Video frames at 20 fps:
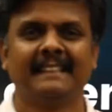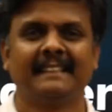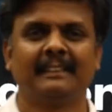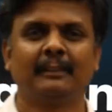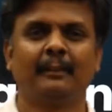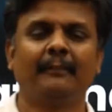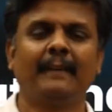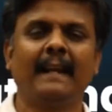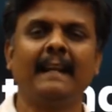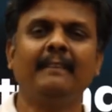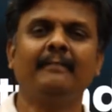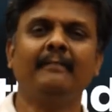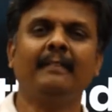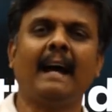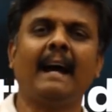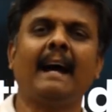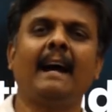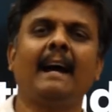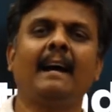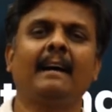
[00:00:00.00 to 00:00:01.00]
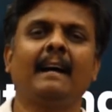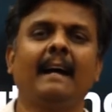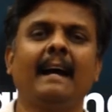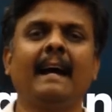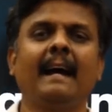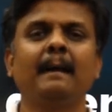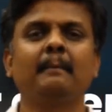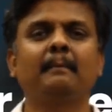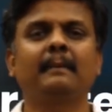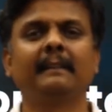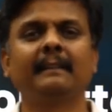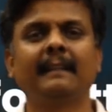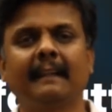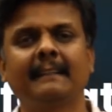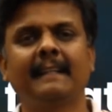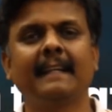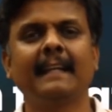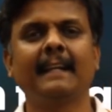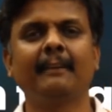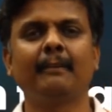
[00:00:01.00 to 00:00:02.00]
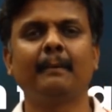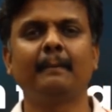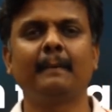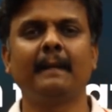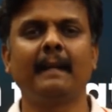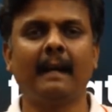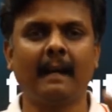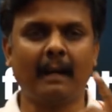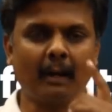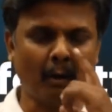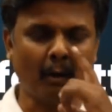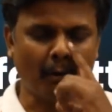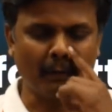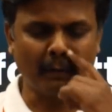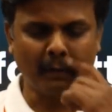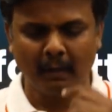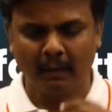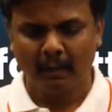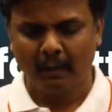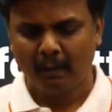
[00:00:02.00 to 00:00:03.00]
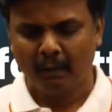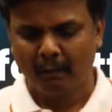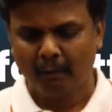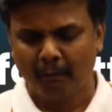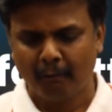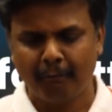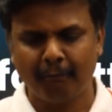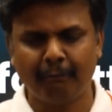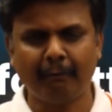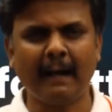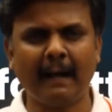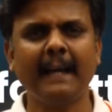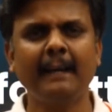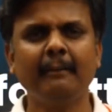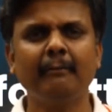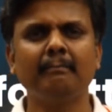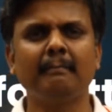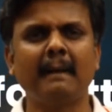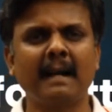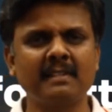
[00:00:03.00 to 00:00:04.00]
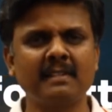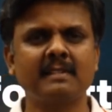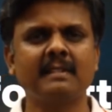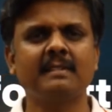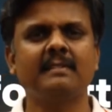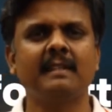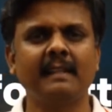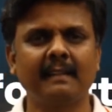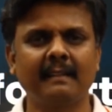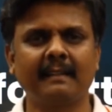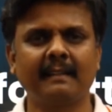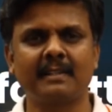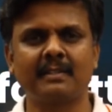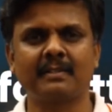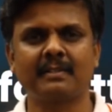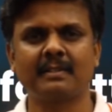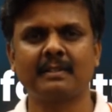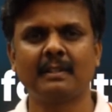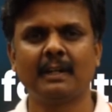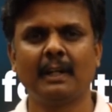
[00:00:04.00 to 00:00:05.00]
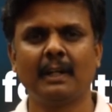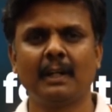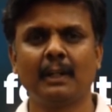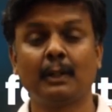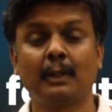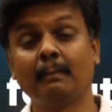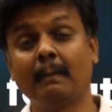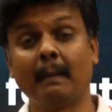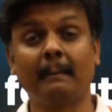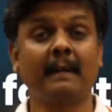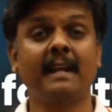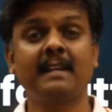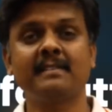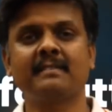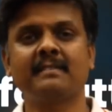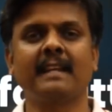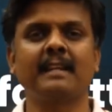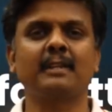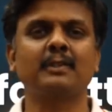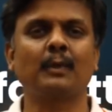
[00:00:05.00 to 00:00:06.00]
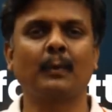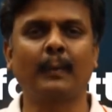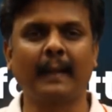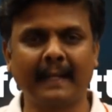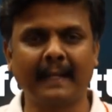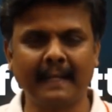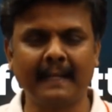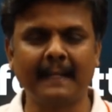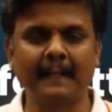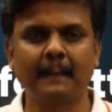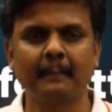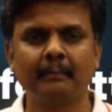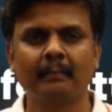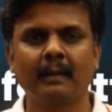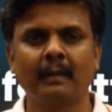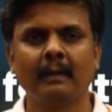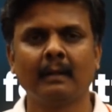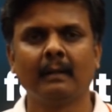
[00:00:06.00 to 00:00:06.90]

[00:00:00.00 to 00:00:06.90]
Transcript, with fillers: So when uh, I am conducting a webinar on five master secrets to memorize things quickly